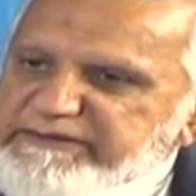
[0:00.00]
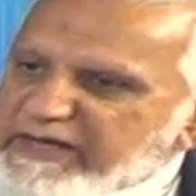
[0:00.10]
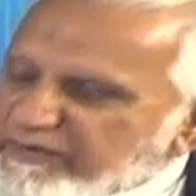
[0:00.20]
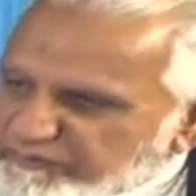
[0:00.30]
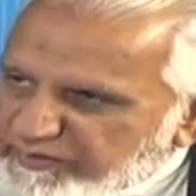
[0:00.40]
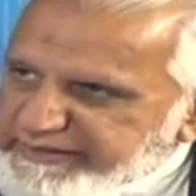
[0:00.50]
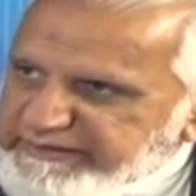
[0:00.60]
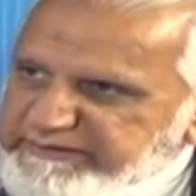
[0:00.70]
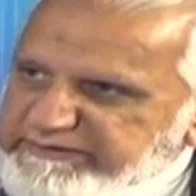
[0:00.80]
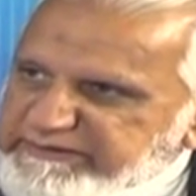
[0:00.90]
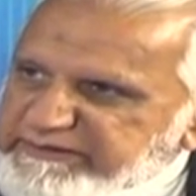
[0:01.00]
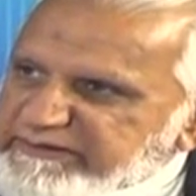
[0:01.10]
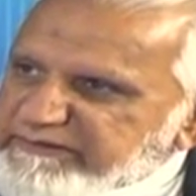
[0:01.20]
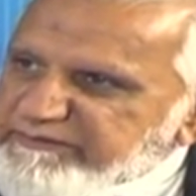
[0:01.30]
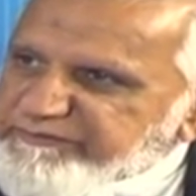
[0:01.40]
acquired
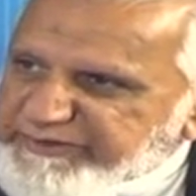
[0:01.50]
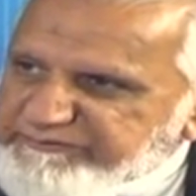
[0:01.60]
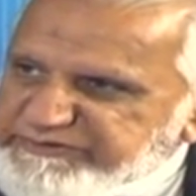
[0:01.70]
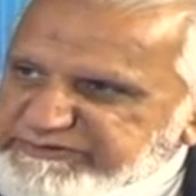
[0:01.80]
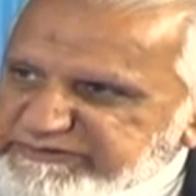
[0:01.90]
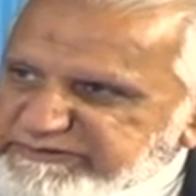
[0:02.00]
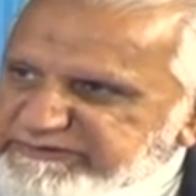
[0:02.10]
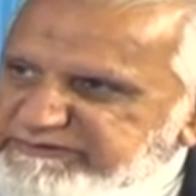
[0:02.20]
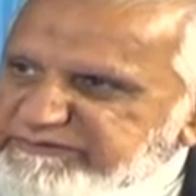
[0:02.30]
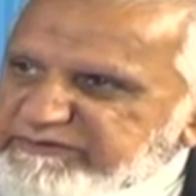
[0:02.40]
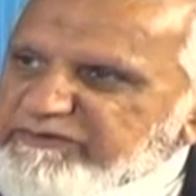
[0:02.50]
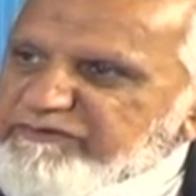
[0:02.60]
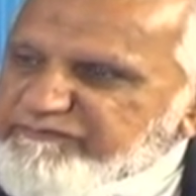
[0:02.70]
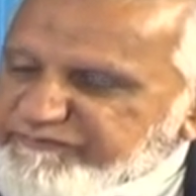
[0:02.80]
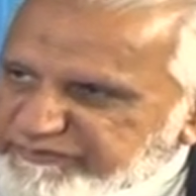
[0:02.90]
the premises
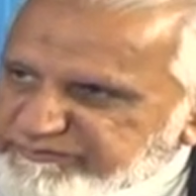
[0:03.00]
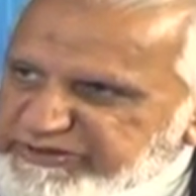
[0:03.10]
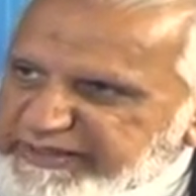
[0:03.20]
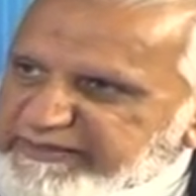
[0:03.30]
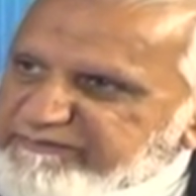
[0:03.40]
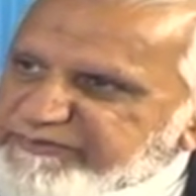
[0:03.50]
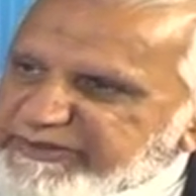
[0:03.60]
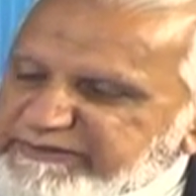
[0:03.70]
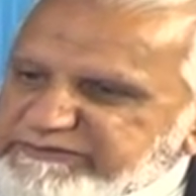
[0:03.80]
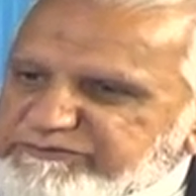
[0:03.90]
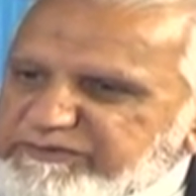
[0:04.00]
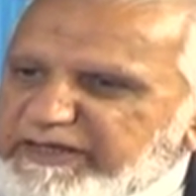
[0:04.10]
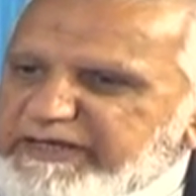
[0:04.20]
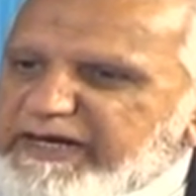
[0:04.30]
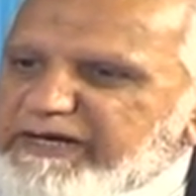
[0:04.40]
from Tiger Brands. We
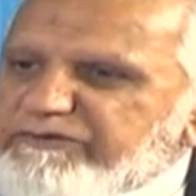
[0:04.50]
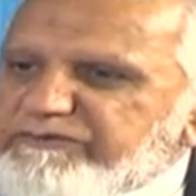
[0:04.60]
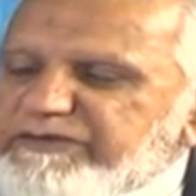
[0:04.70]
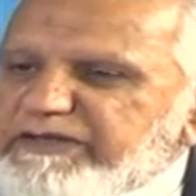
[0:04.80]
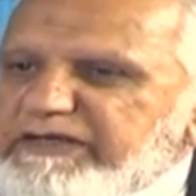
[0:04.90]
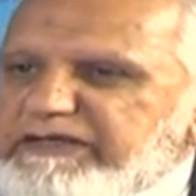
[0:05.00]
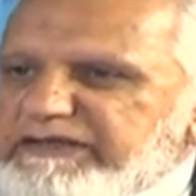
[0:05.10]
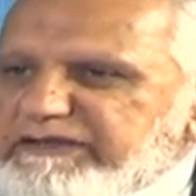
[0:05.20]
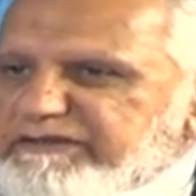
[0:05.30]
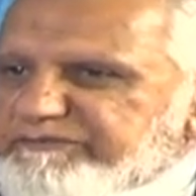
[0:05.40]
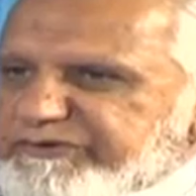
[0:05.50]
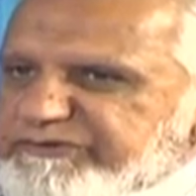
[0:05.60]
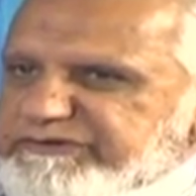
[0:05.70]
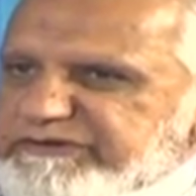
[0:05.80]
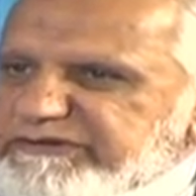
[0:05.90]
are now in the
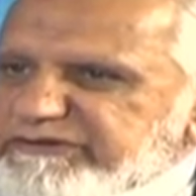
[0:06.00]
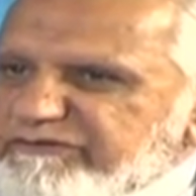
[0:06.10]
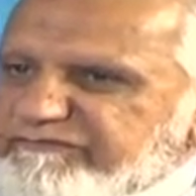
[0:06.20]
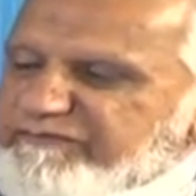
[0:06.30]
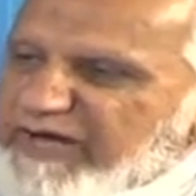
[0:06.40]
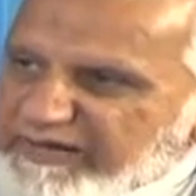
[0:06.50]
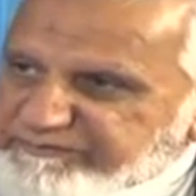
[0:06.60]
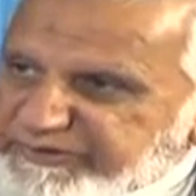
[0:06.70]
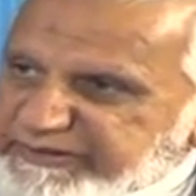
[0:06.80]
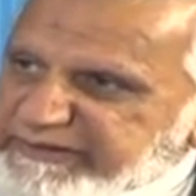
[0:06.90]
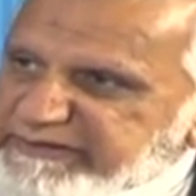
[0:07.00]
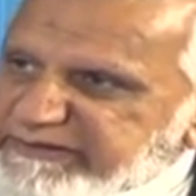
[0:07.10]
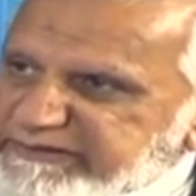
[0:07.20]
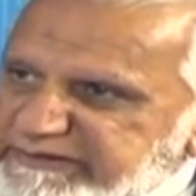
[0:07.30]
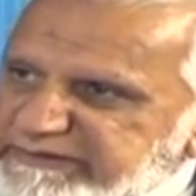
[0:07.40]
process of
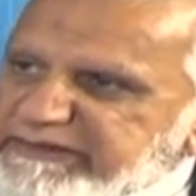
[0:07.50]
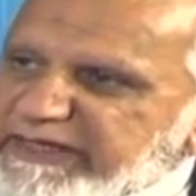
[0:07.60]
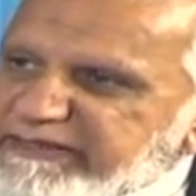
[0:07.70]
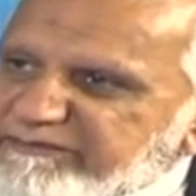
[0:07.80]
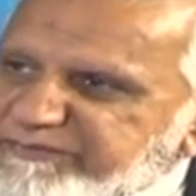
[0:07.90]
upgrading the entire